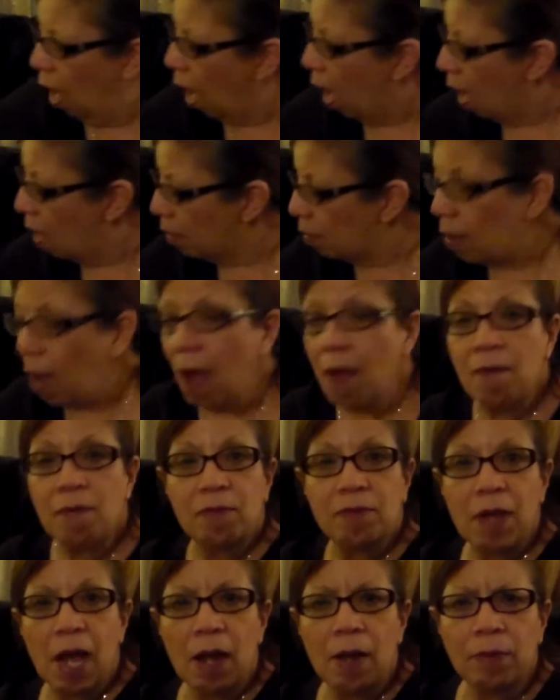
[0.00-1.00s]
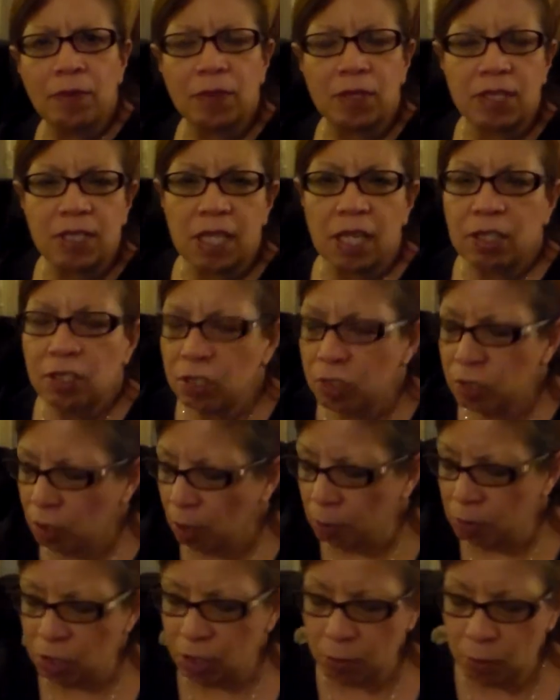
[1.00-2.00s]
I, I found the scent
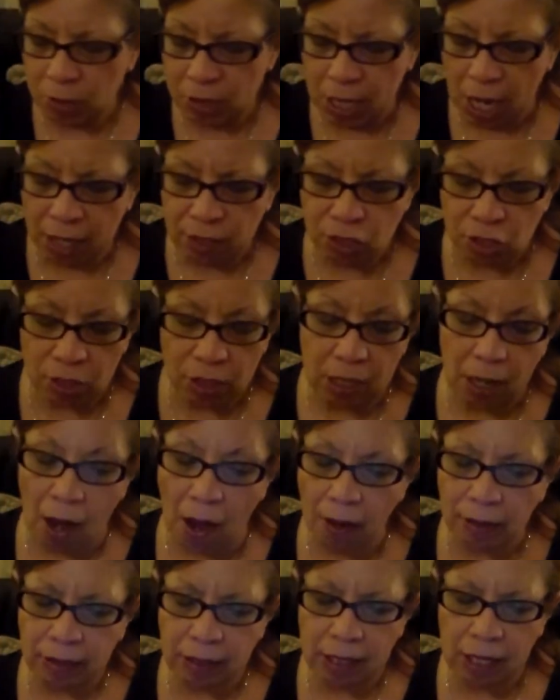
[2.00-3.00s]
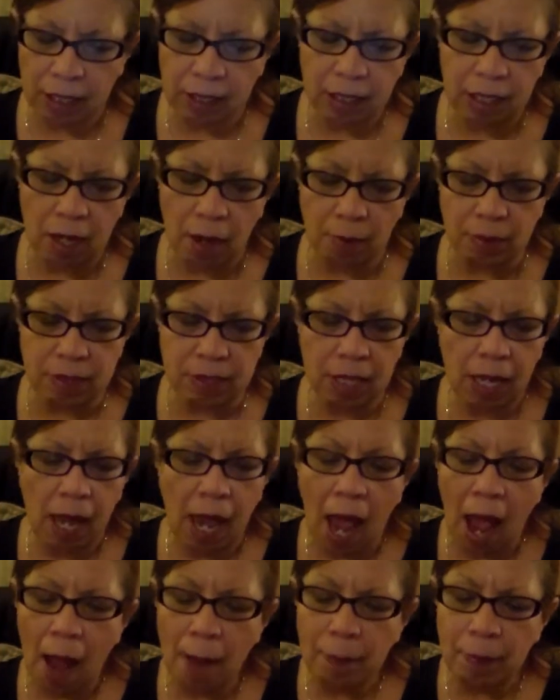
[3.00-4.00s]
description was actually on Yankee. I was
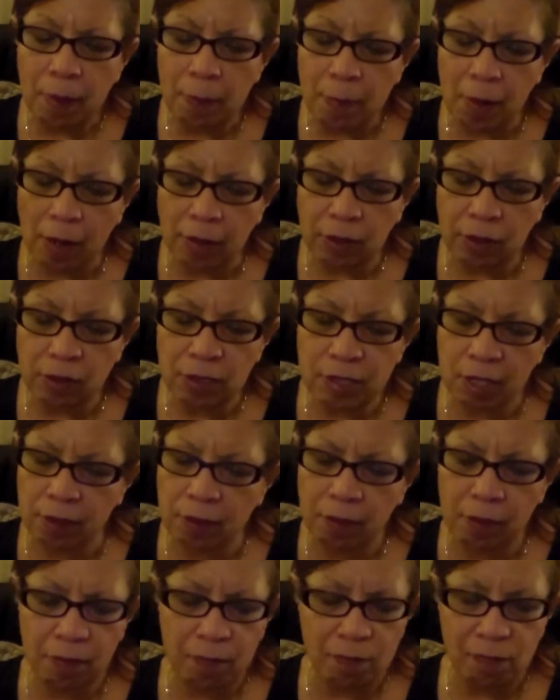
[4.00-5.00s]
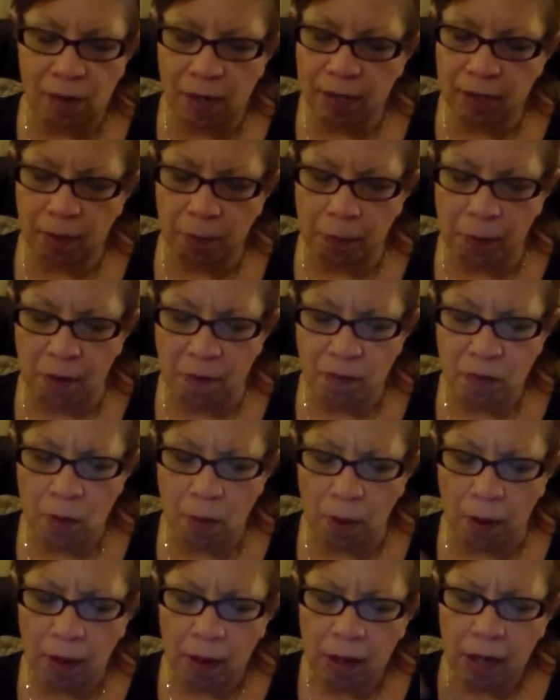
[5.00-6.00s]
happy about it because I couldn't find it
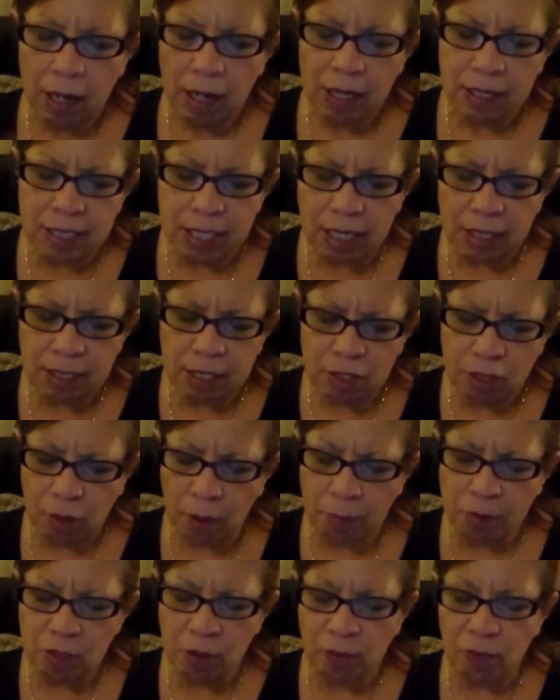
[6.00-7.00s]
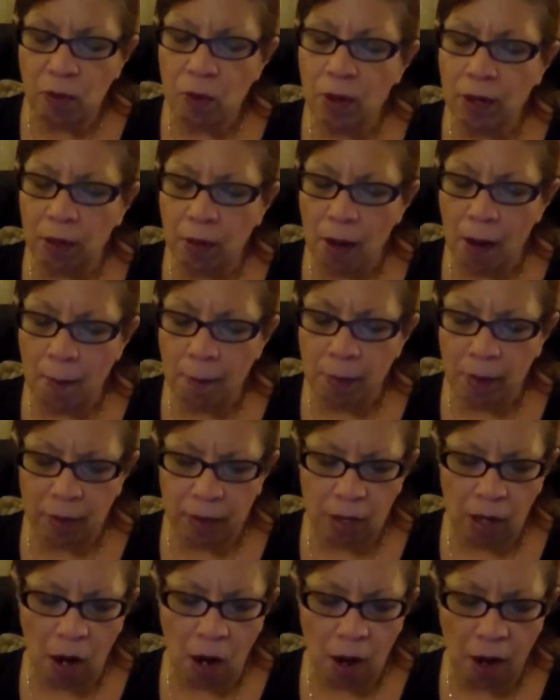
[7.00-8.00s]
before. Scent description for
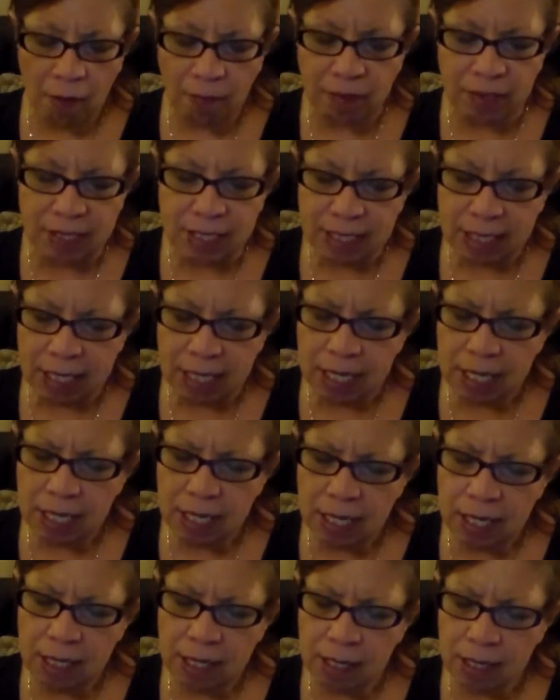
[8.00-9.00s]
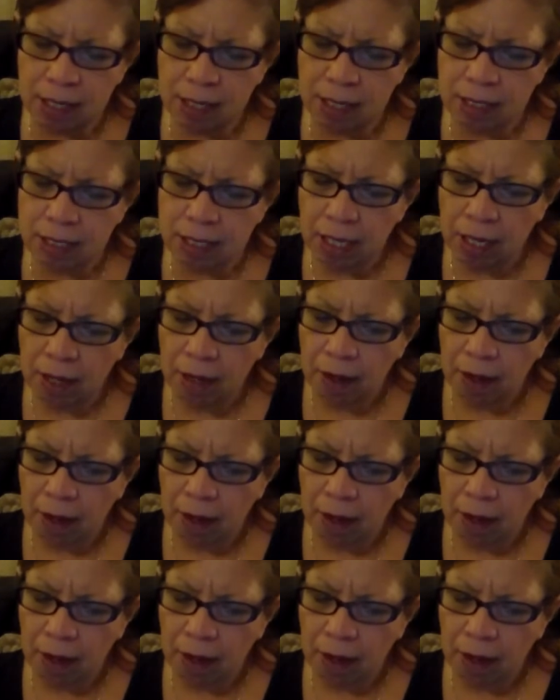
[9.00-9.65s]
Cranberry Harvest is...